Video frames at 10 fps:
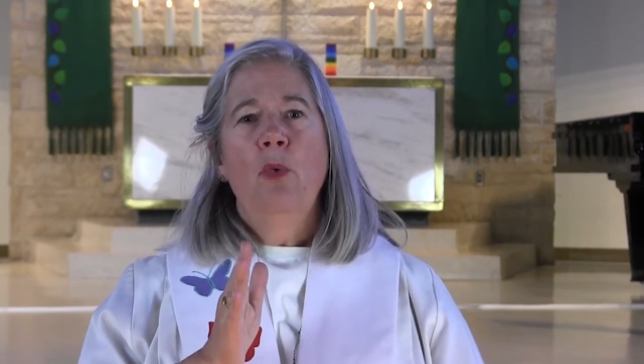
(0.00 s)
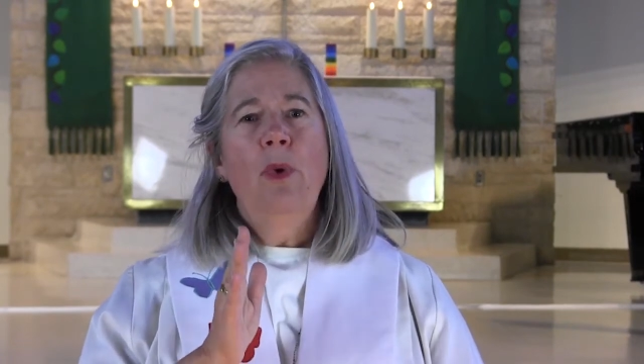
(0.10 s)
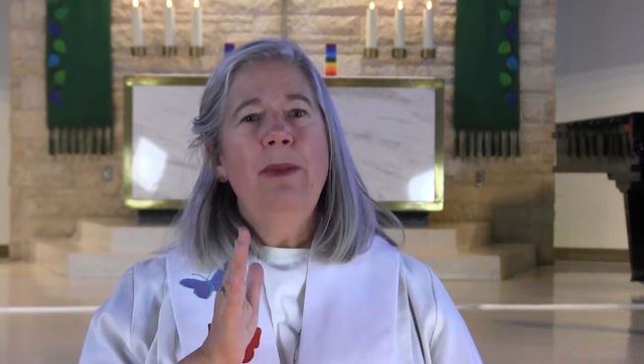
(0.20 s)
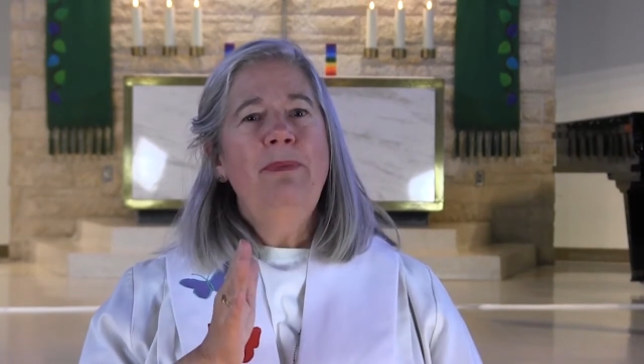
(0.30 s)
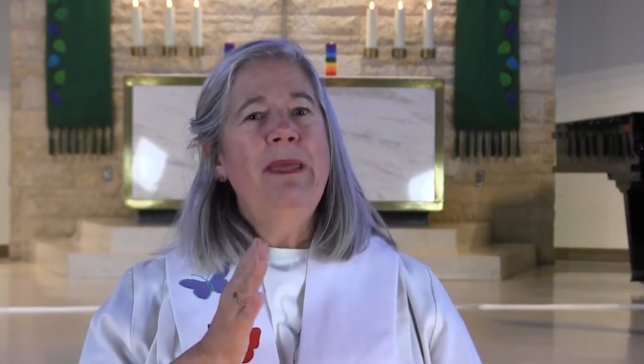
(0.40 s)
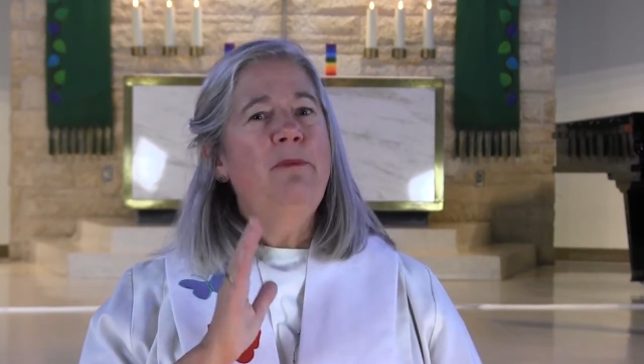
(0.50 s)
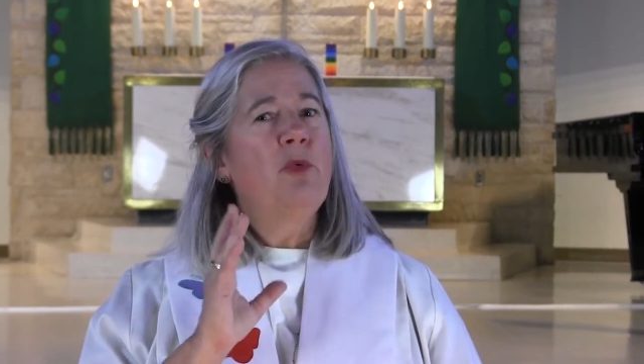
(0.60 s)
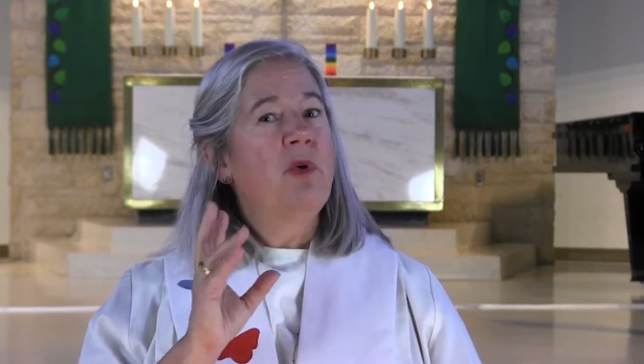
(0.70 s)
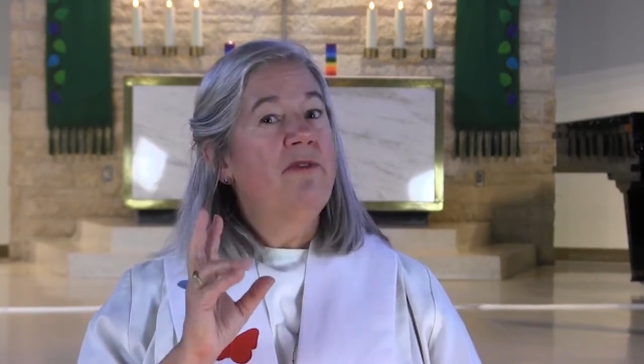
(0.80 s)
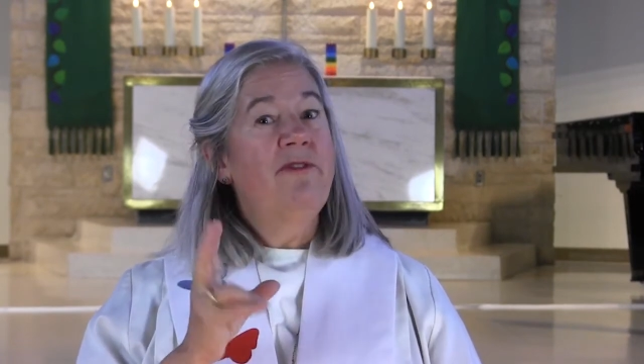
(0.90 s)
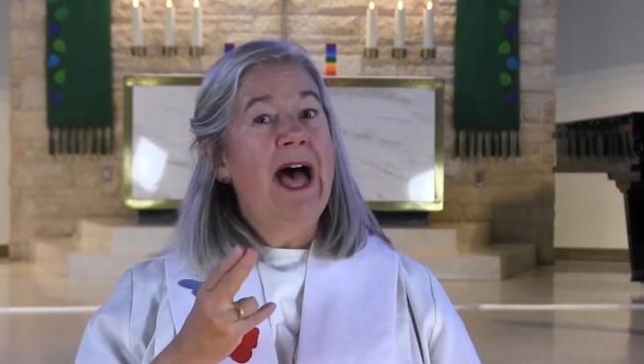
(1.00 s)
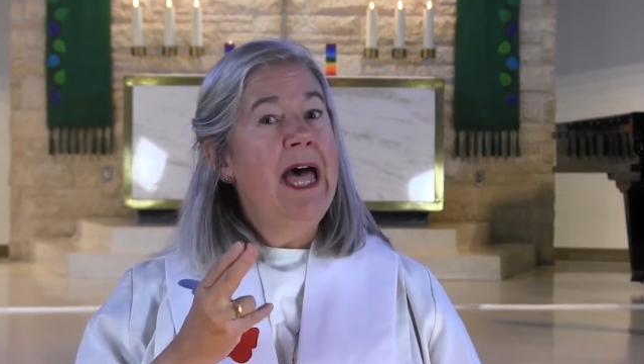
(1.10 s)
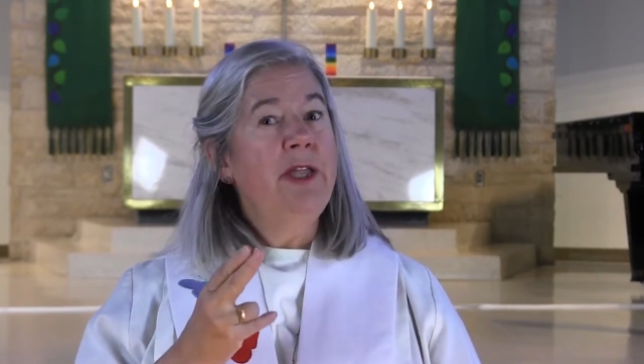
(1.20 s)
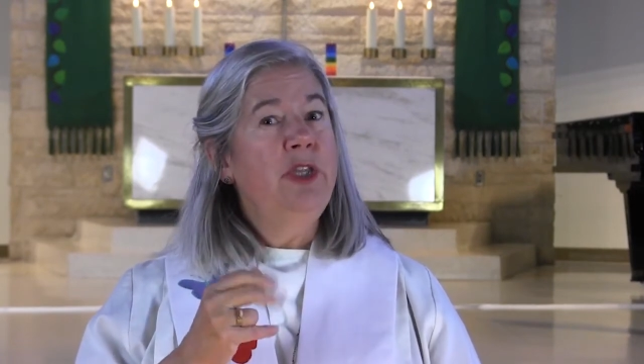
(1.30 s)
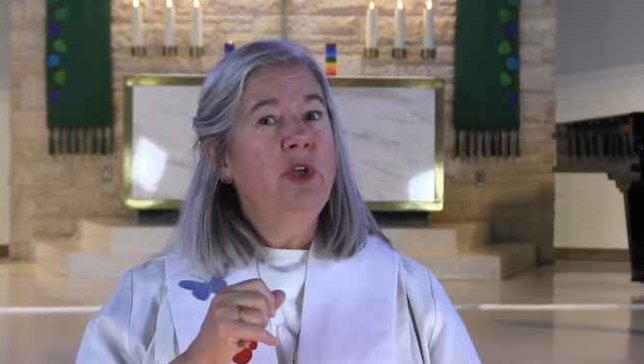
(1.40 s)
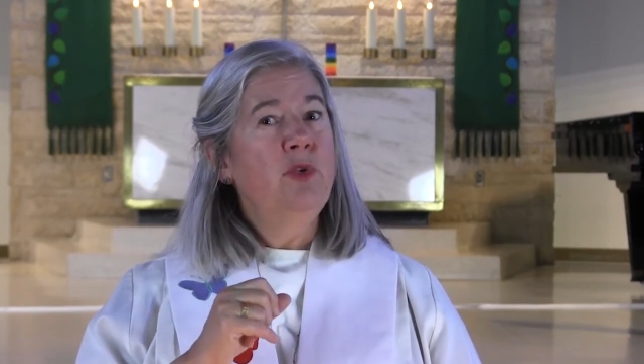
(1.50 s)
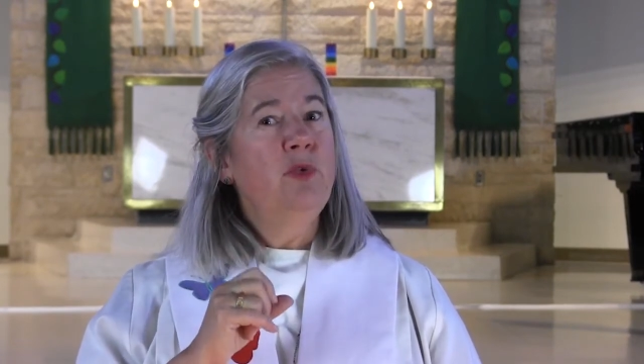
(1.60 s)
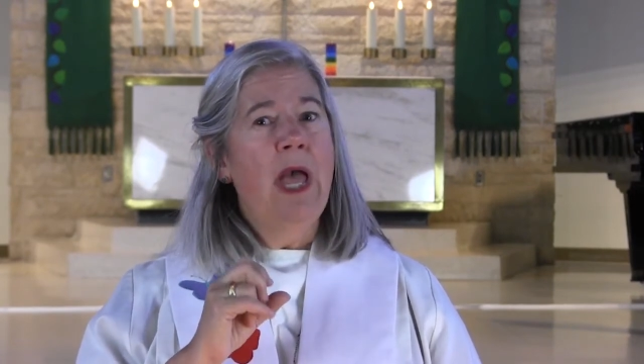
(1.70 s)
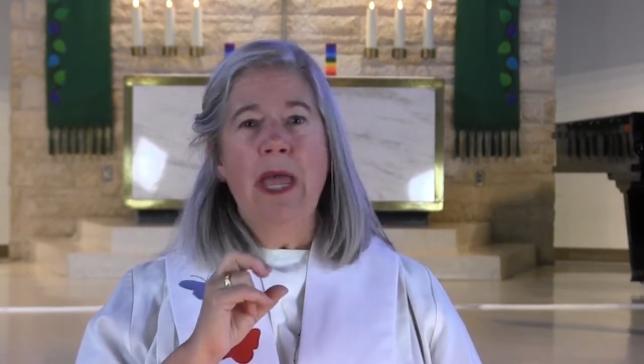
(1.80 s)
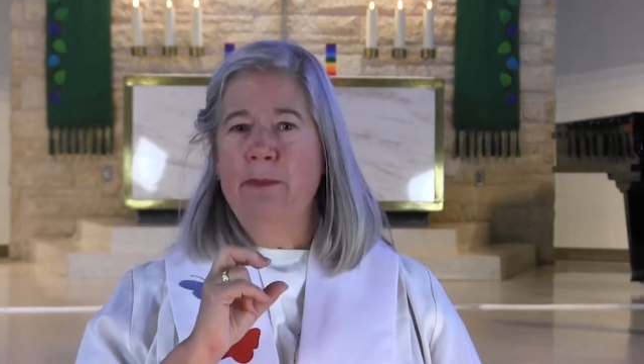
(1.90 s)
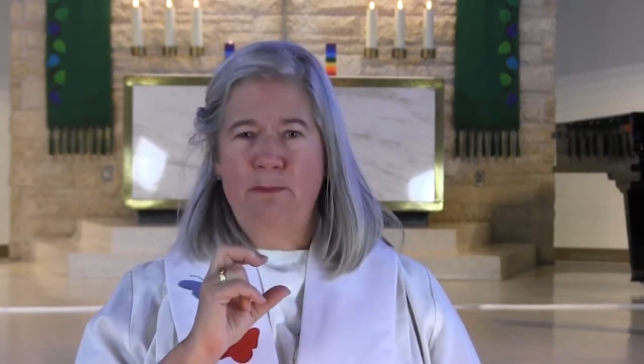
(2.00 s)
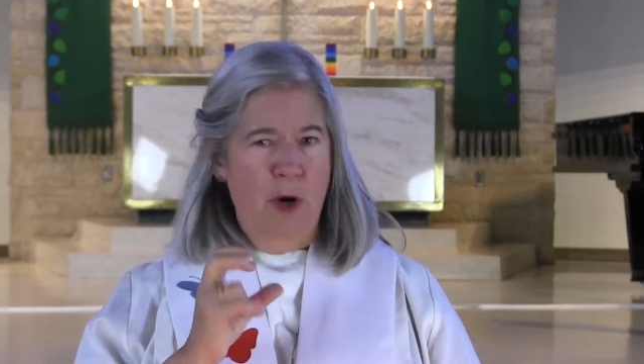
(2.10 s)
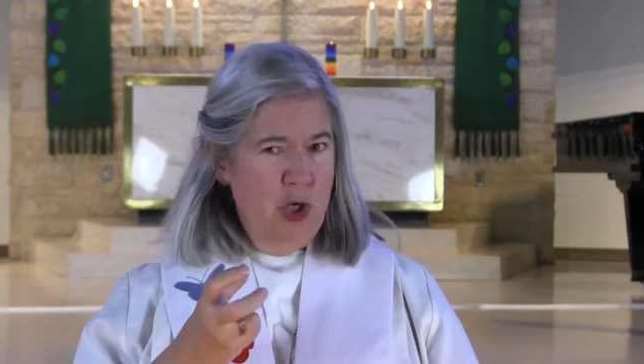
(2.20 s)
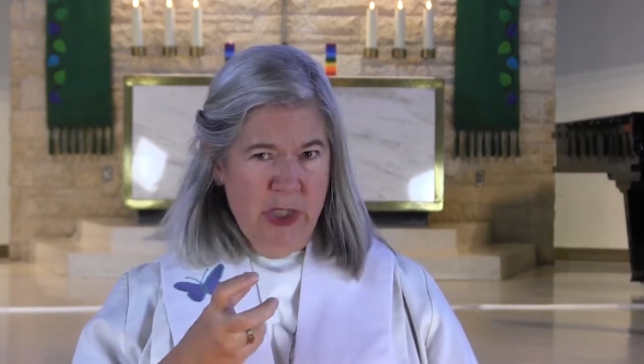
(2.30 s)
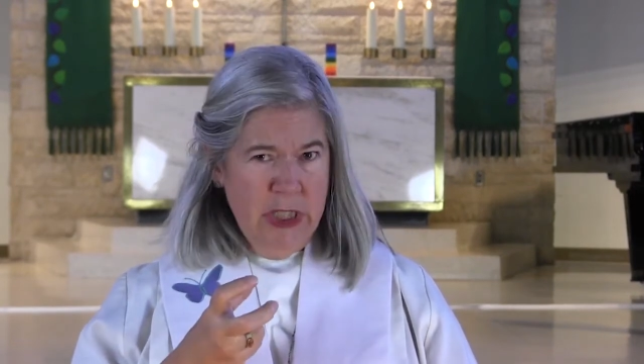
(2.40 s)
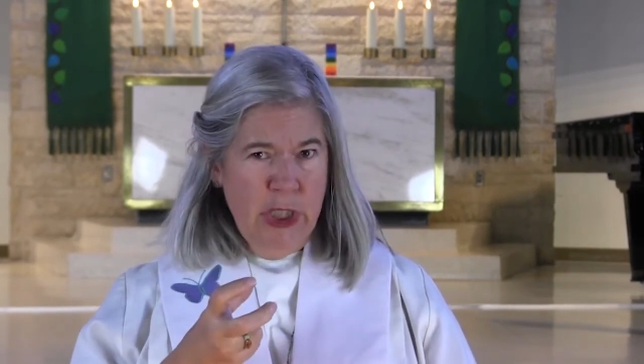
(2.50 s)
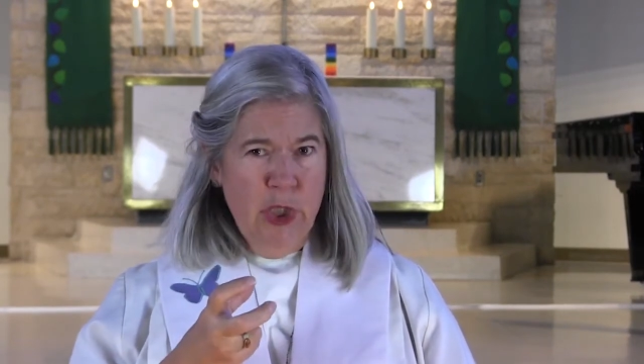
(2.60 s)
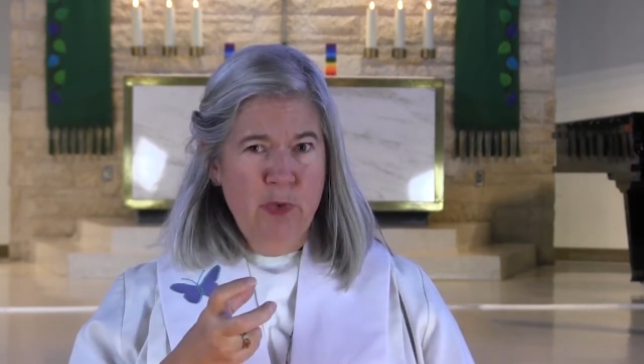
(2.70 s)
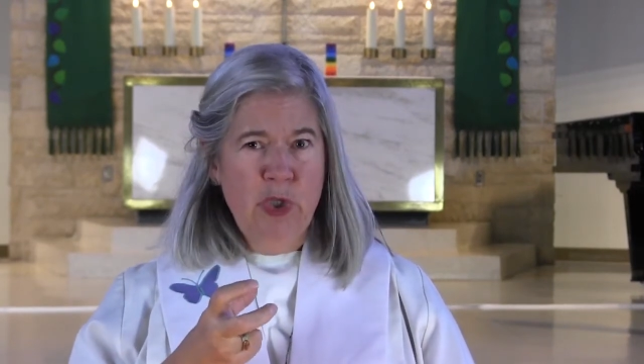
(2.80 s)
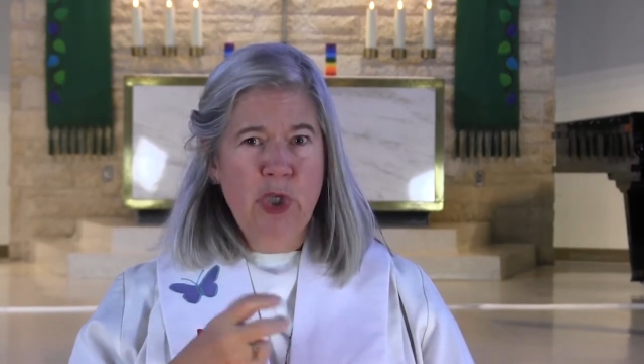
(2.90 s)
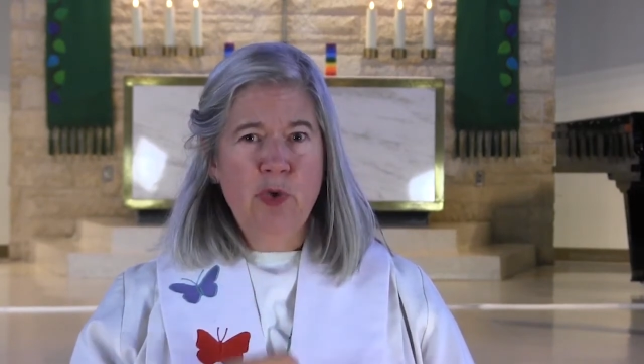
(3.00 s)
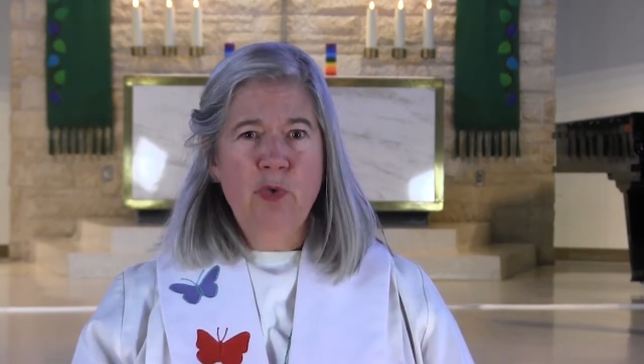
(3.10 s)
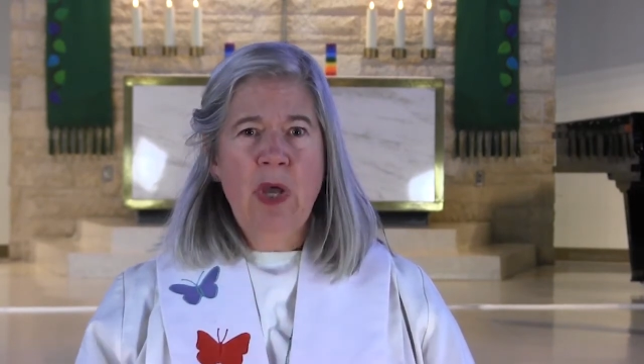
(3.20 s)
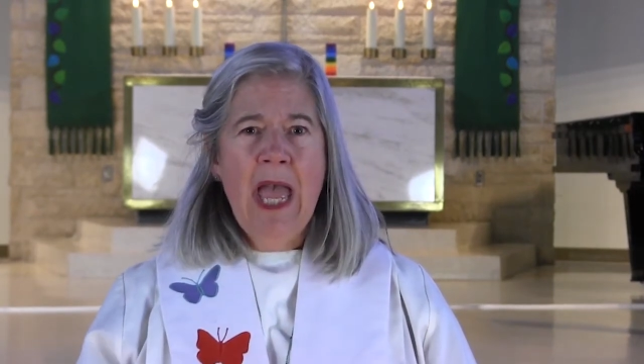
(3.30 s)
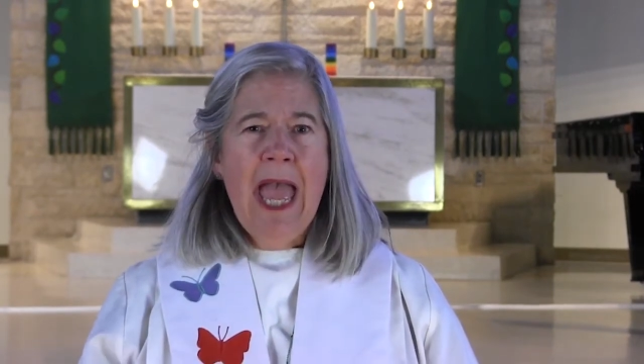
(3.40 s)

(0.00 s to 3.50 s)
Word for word: when people revile you and persecute you